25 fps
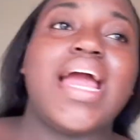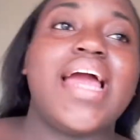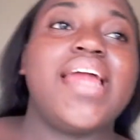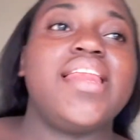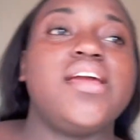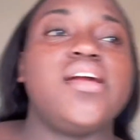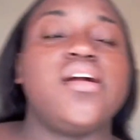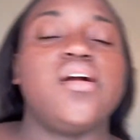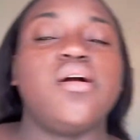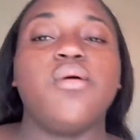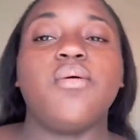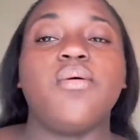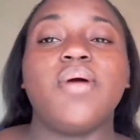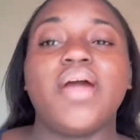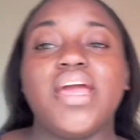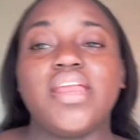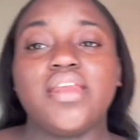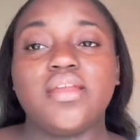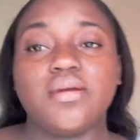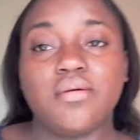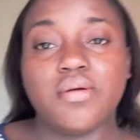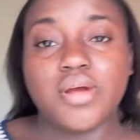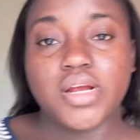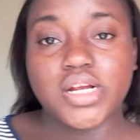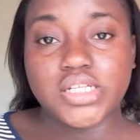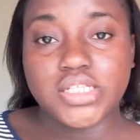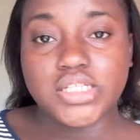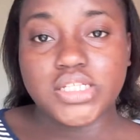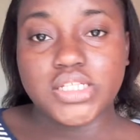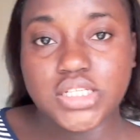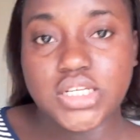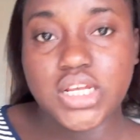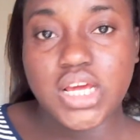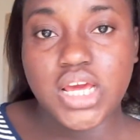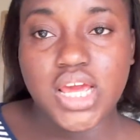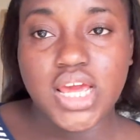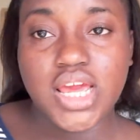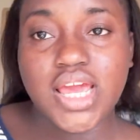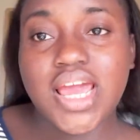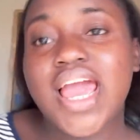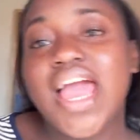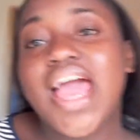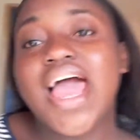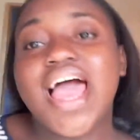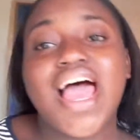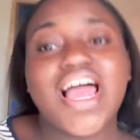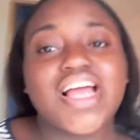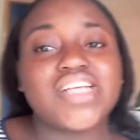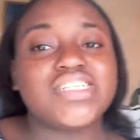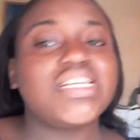I didn't go anywhere today.
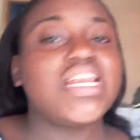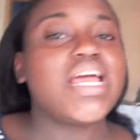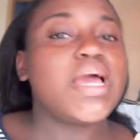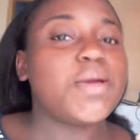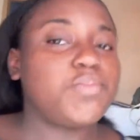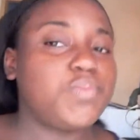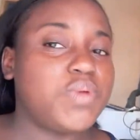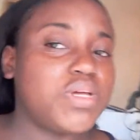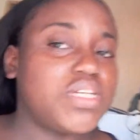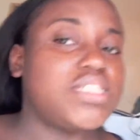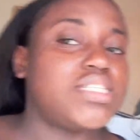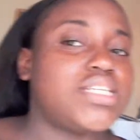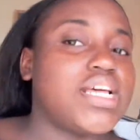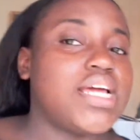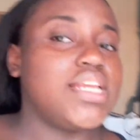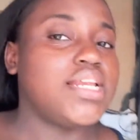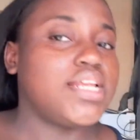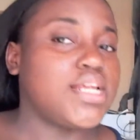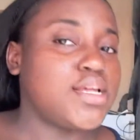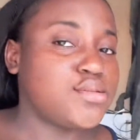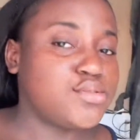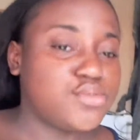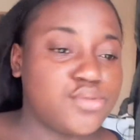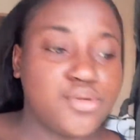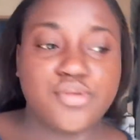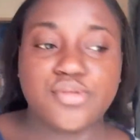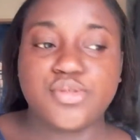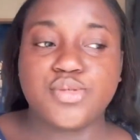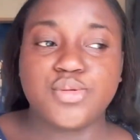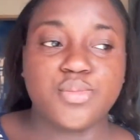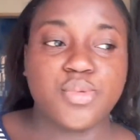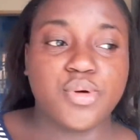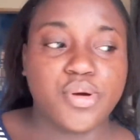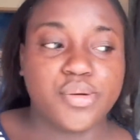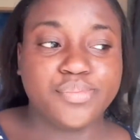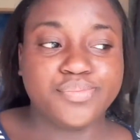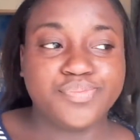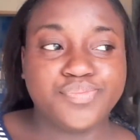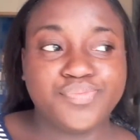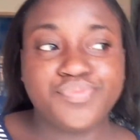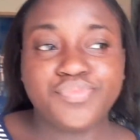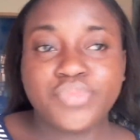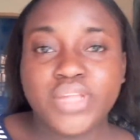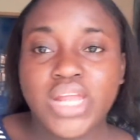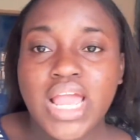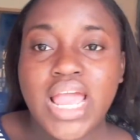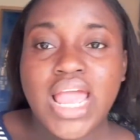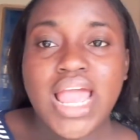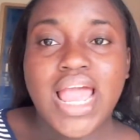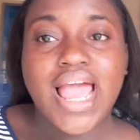Actually, I have places I needed to go to, but
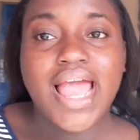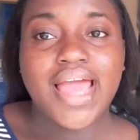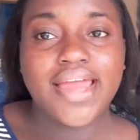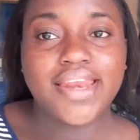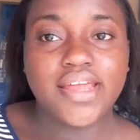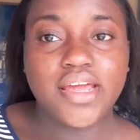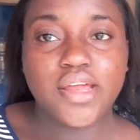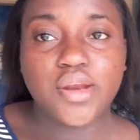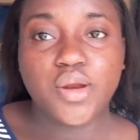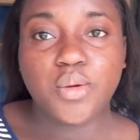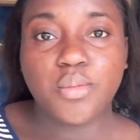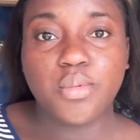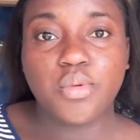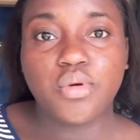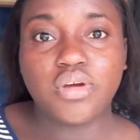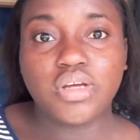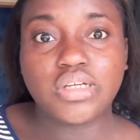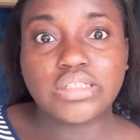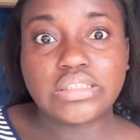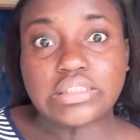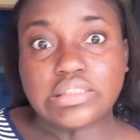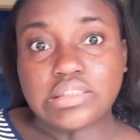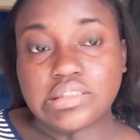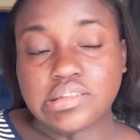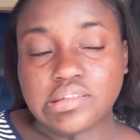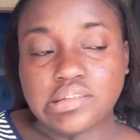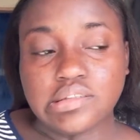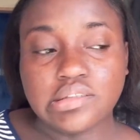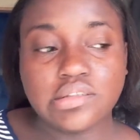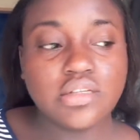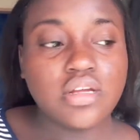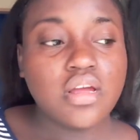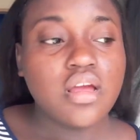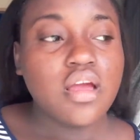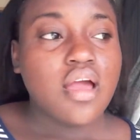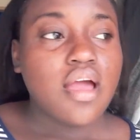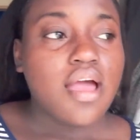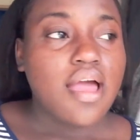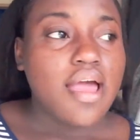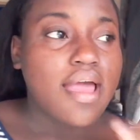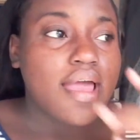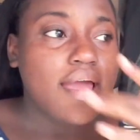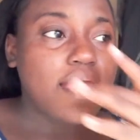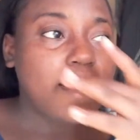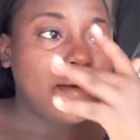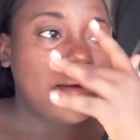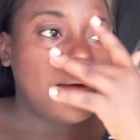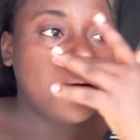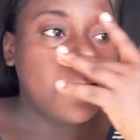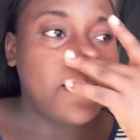I didn't end up going.
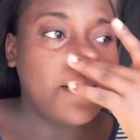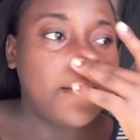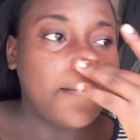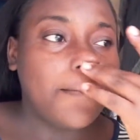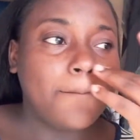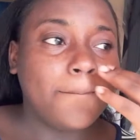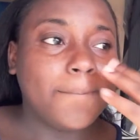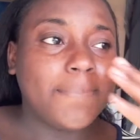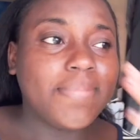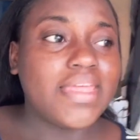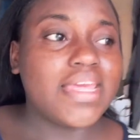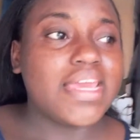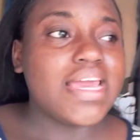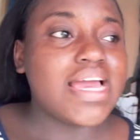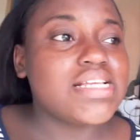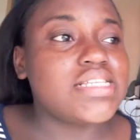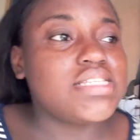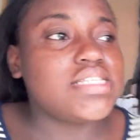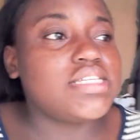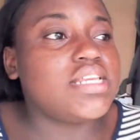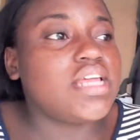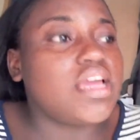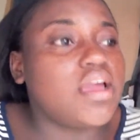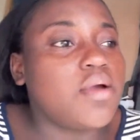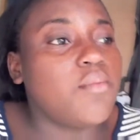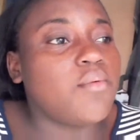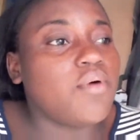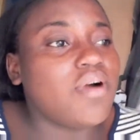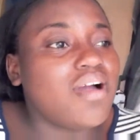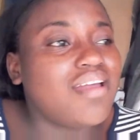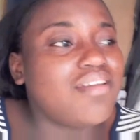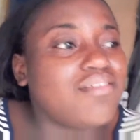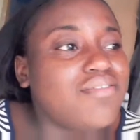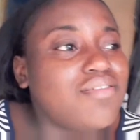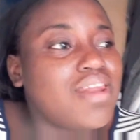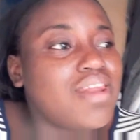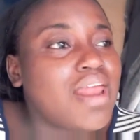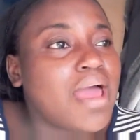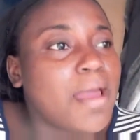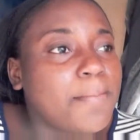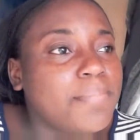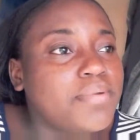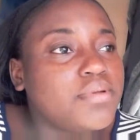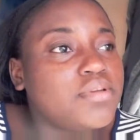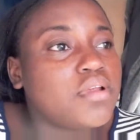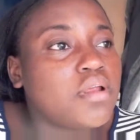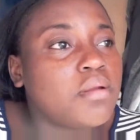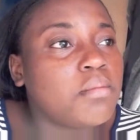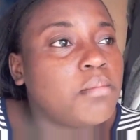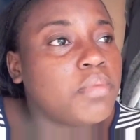And yesterday, what even
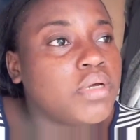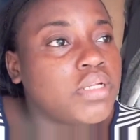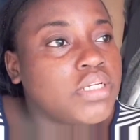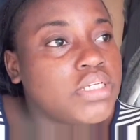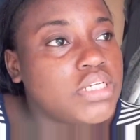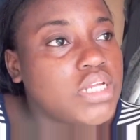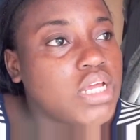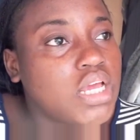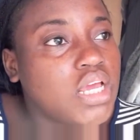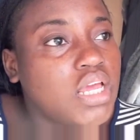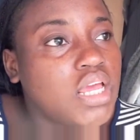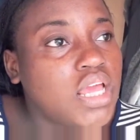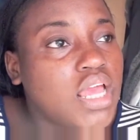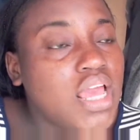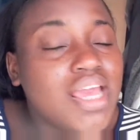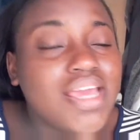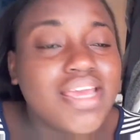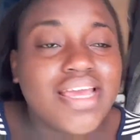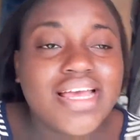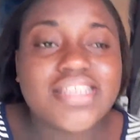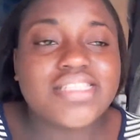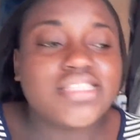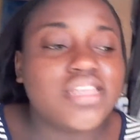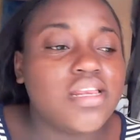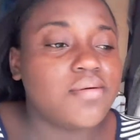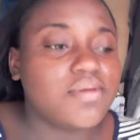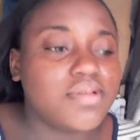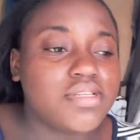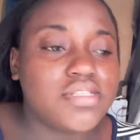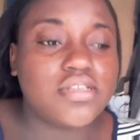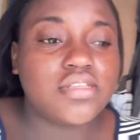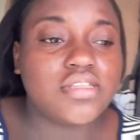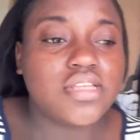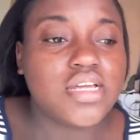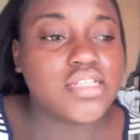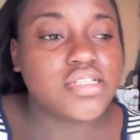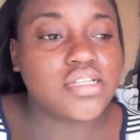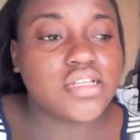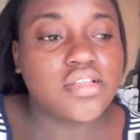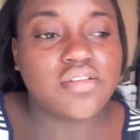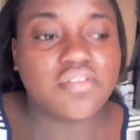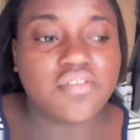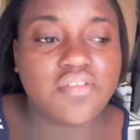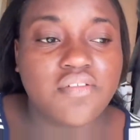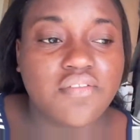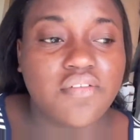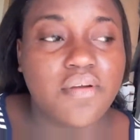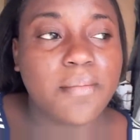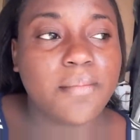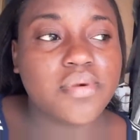happened on Monday? Yesterday was the 30th of
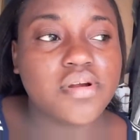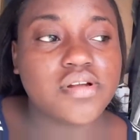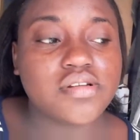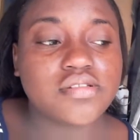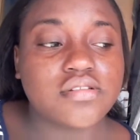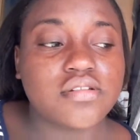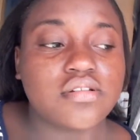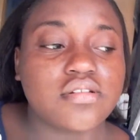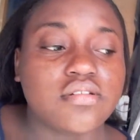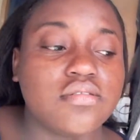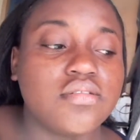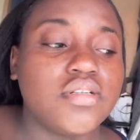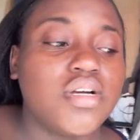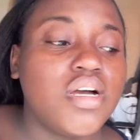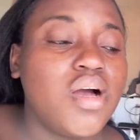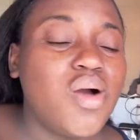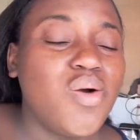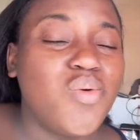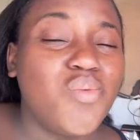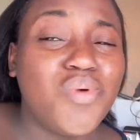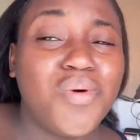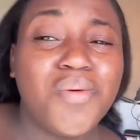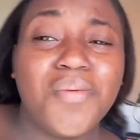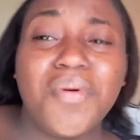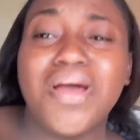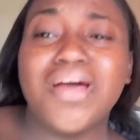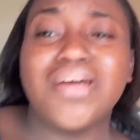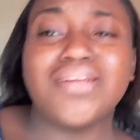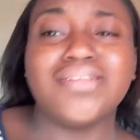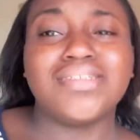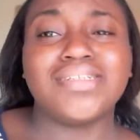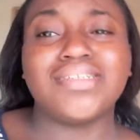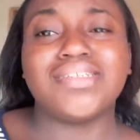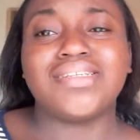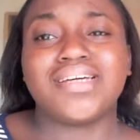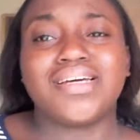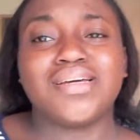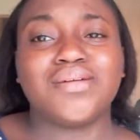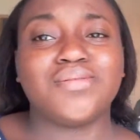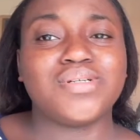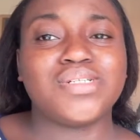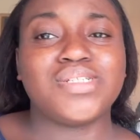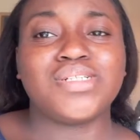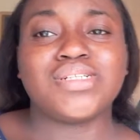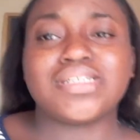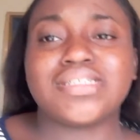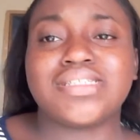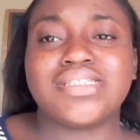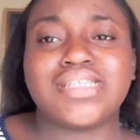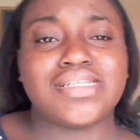November. So one way or another, it was
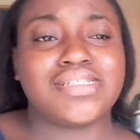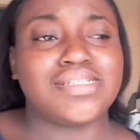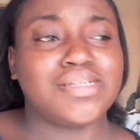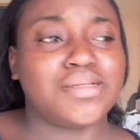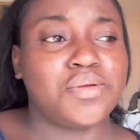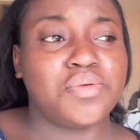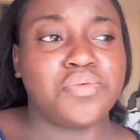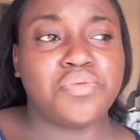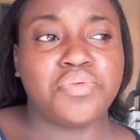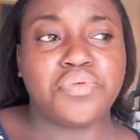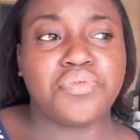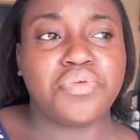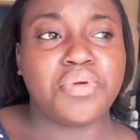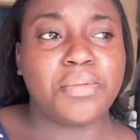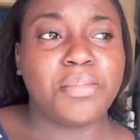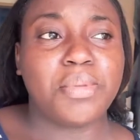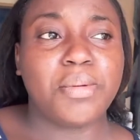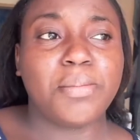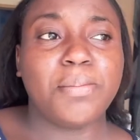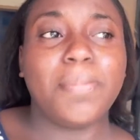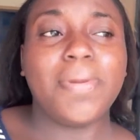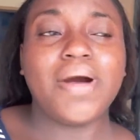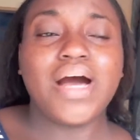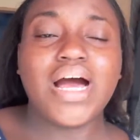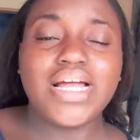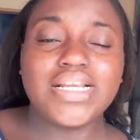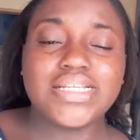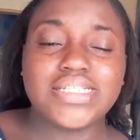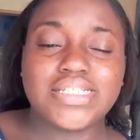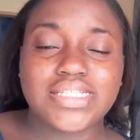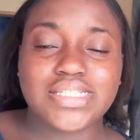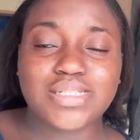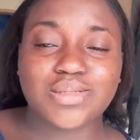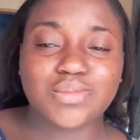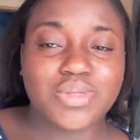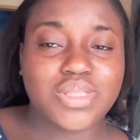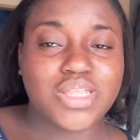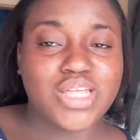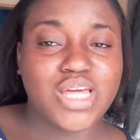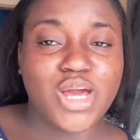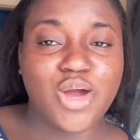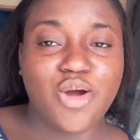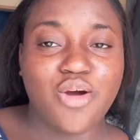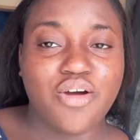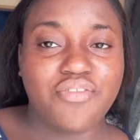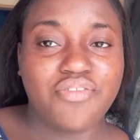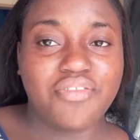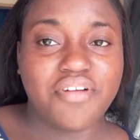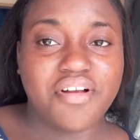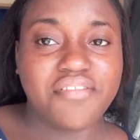just 30th of November. But we thank
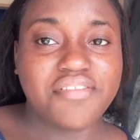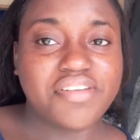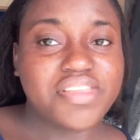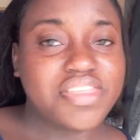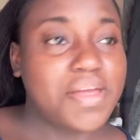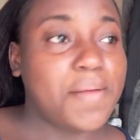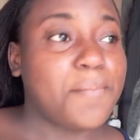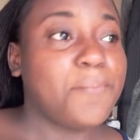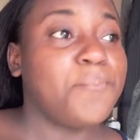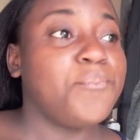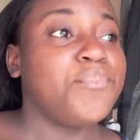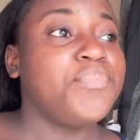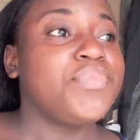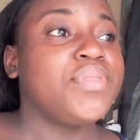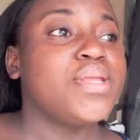God for everything.